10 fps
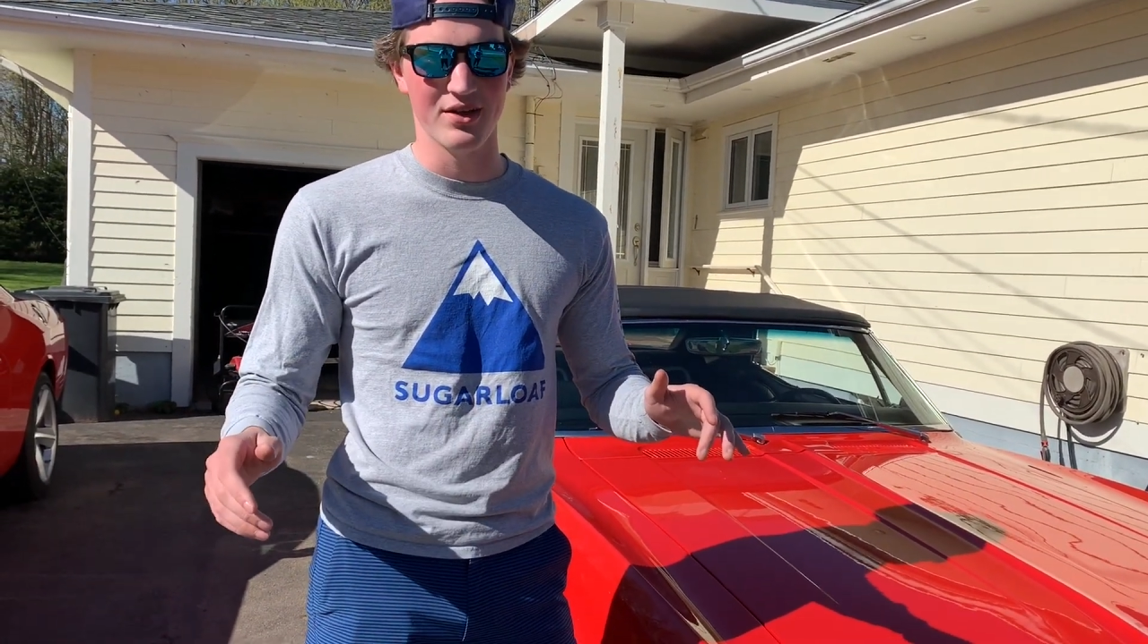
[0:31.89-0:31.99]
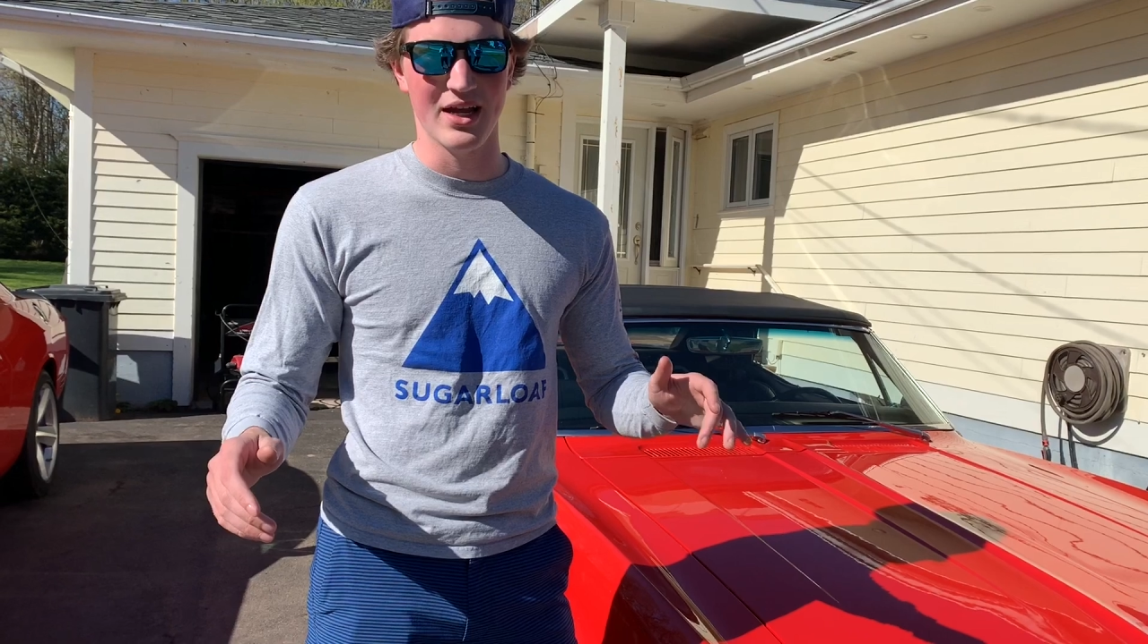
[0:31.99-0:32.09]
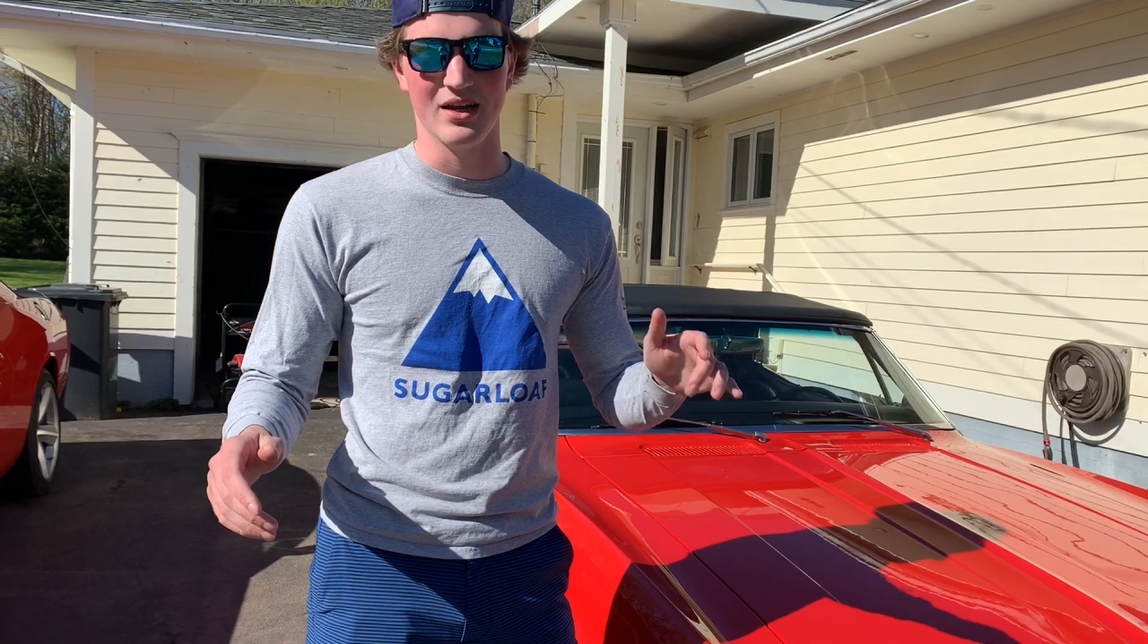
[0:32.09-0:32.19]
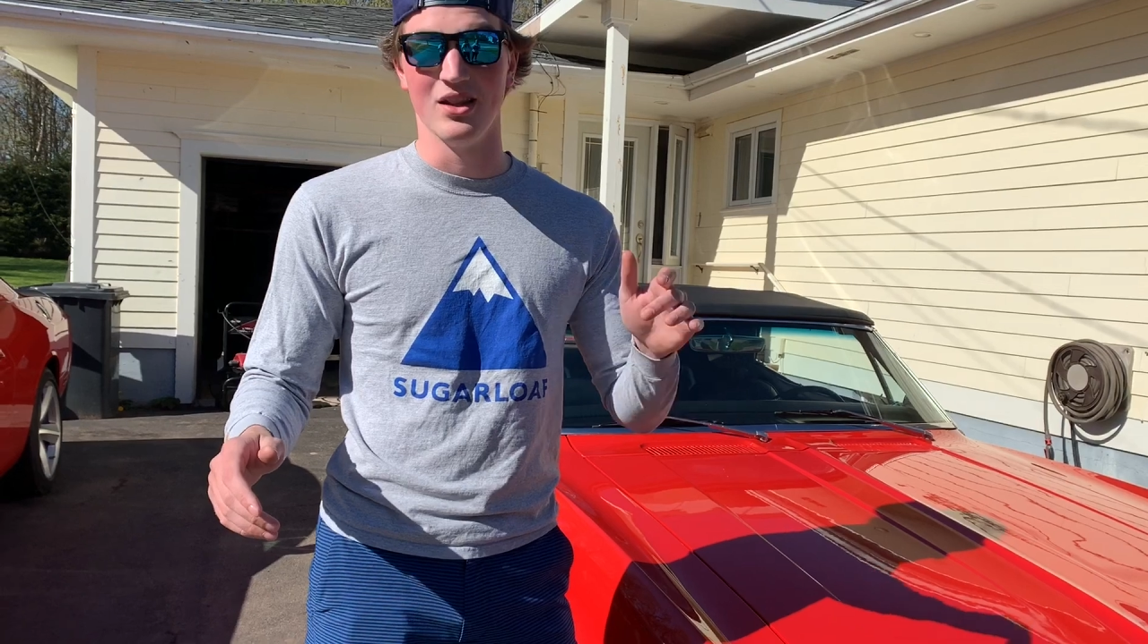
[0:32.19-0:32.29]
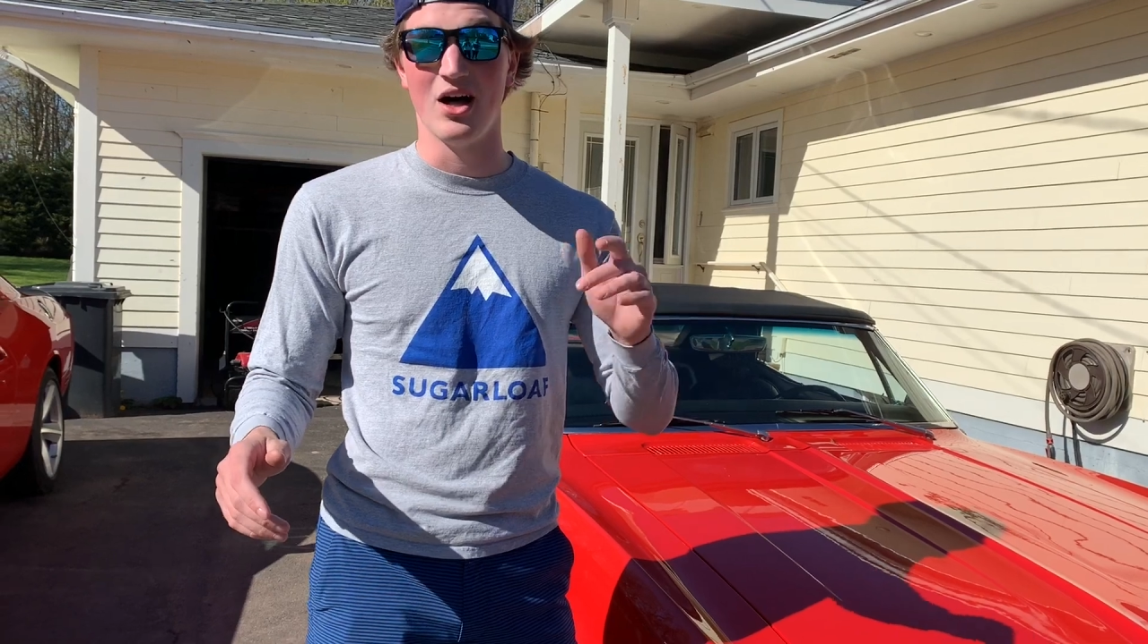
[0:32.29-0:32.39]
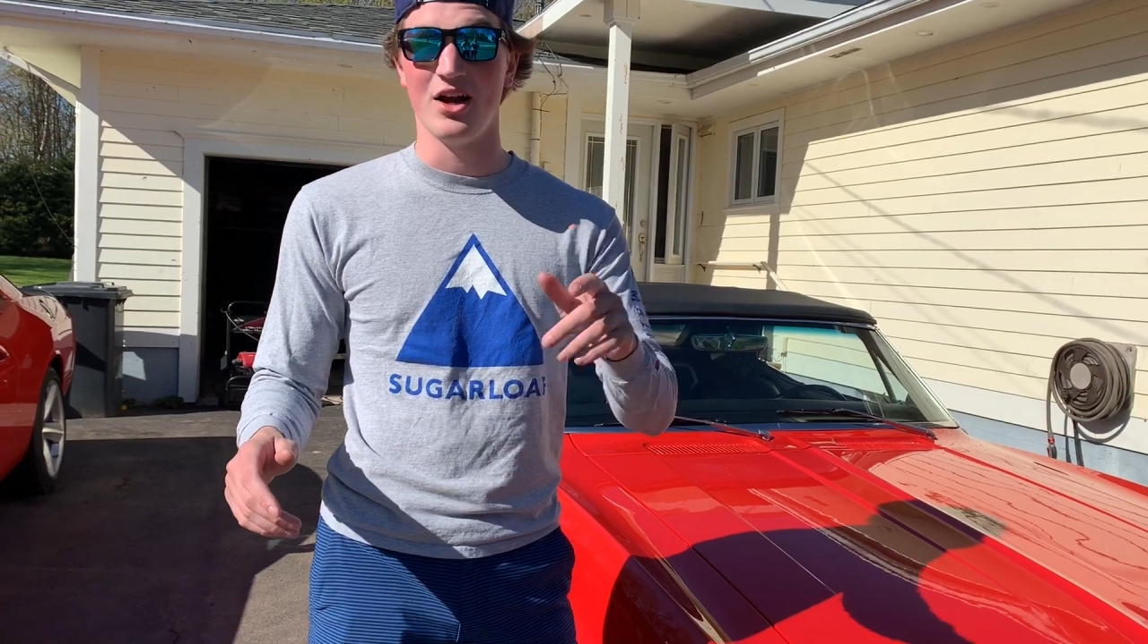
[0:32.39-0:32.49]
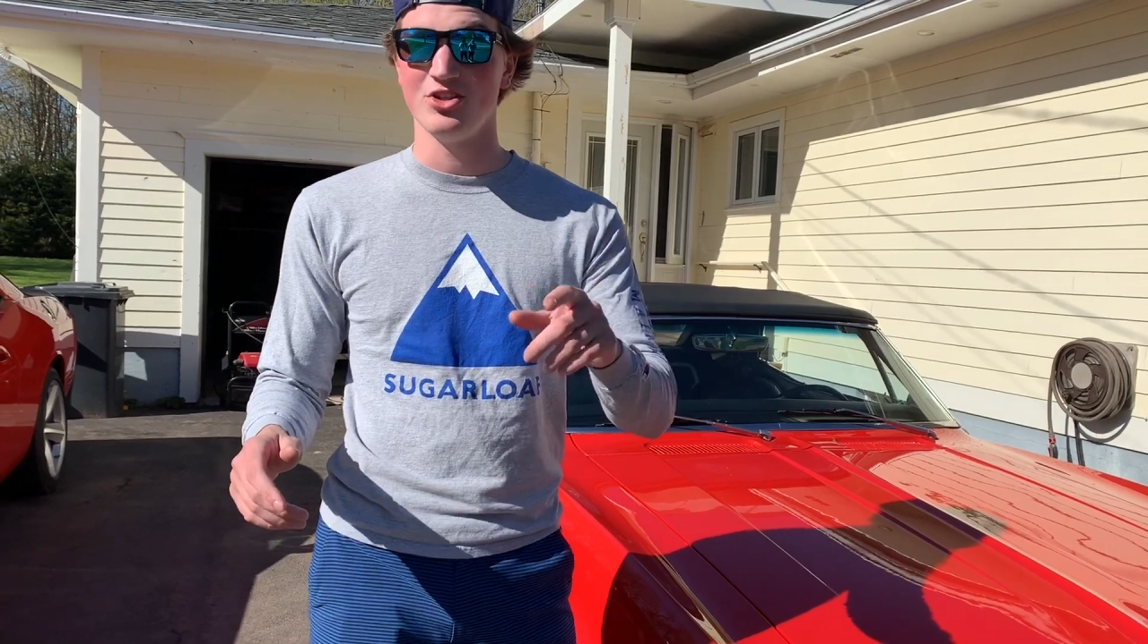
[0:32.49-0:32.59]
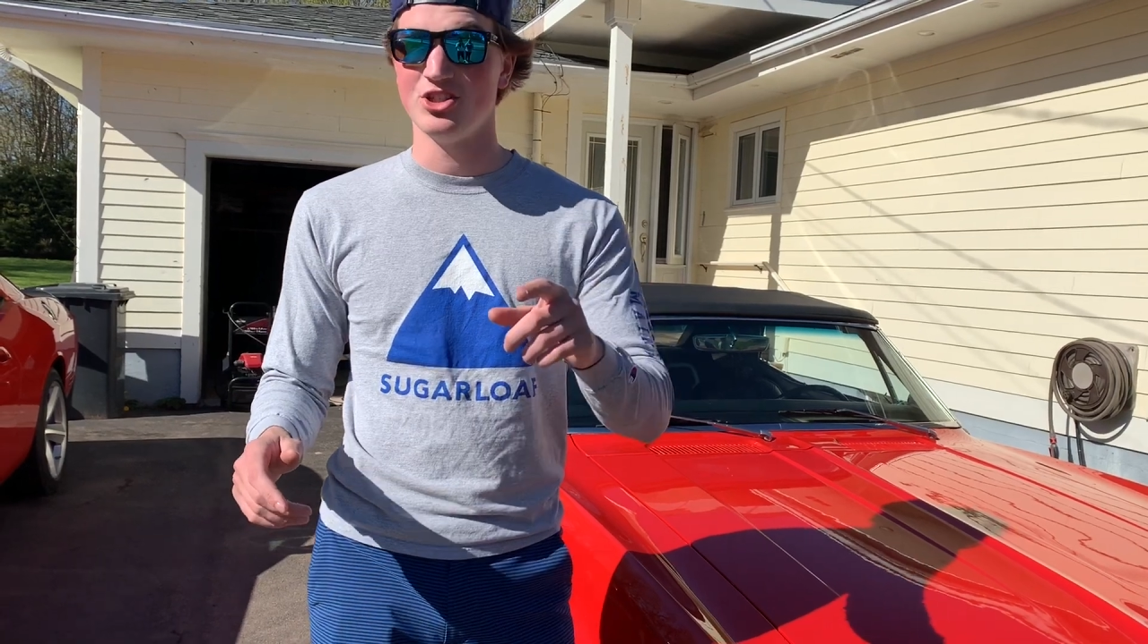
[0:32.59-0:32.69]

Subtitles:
and a lot of